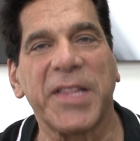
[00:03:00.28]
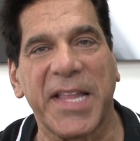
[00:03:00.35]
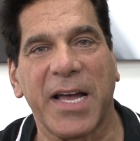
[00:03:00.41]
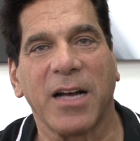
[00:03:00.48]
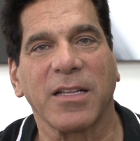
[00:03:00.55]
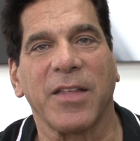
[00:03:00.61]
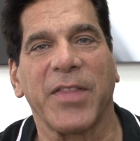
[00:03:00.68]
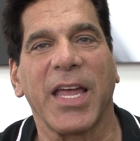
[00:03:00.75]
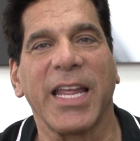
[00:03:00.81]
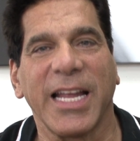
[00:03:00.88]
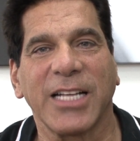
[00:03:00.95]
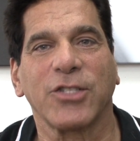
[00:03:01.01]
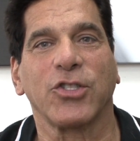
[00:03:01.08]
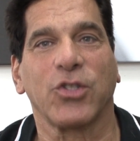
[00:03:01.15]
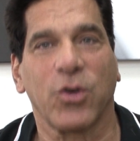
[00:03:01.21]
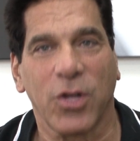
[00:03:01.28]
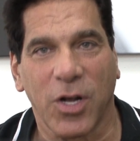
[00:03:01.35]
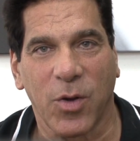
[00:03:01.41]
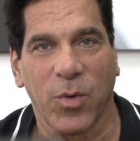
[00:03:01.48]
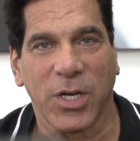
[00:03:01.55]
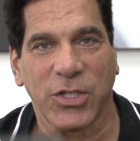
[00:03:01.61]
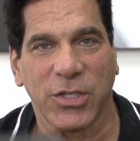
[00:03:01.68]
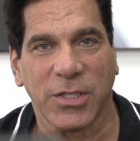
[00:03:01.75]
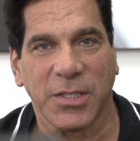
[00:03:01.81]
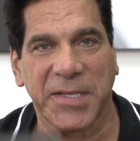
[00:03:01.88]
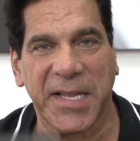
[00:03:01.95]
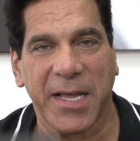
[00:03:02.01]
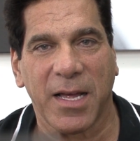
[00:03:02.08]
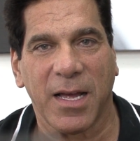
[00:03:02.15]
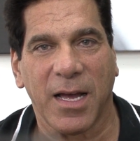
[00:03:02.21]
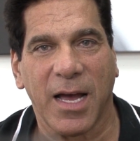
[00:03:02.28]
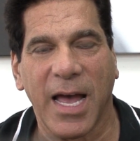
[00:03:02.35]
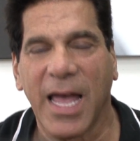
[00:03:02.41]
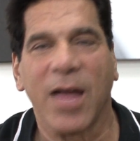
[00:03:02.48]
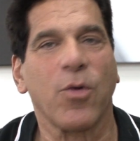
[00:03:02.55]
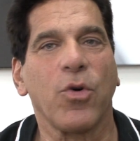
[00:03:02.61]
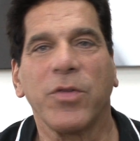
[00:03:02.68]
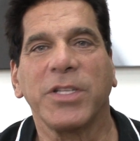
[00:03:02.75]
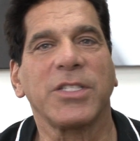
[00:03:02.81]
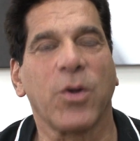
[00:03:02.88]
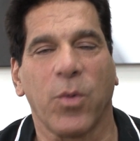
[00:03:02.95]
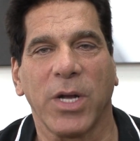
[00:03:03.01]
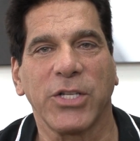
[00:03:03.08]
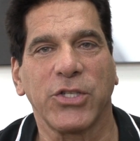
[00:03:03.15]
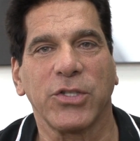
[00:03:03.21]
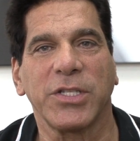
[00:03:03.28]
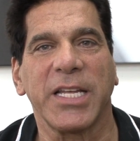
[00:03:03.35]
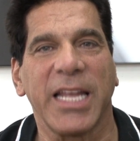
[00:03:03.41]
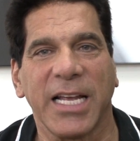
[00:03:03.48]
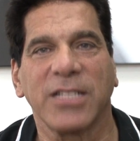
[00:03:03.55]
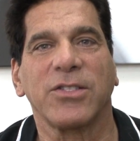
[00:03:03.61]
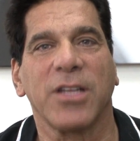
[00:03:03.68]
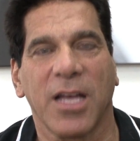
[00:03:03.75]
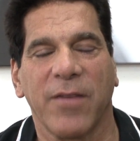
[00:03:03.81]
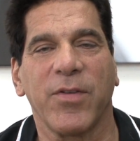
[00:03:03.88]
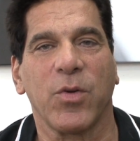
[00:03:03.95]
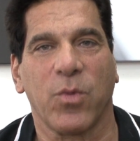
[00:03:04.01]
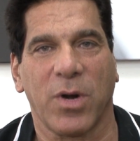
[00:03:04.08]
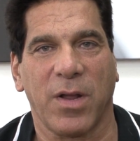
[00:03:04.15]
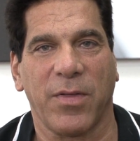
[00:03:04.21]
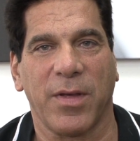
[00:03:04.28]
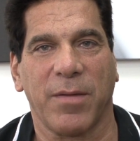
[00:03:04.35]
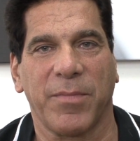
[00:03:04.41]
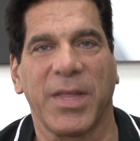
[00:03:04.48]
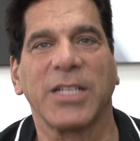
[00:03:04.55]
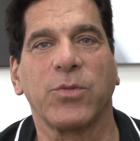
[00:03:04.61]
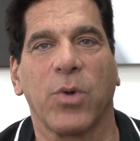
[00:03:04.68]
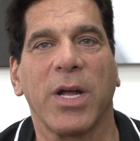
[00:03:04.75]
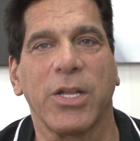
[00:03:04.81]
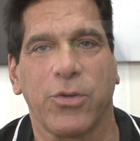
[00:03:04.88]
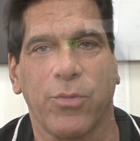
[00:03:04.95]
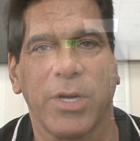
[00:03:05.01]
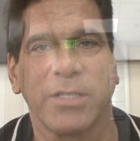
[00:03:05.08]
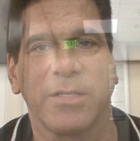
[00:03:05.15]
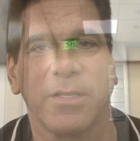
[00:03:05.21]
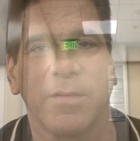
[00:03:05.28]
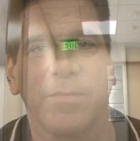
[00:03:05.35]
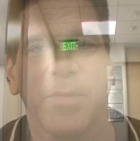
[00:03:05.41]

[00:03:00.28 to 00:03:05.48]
doctor that answered all your questions. I have all the questions, the answer to every one of them. That's why I trust him.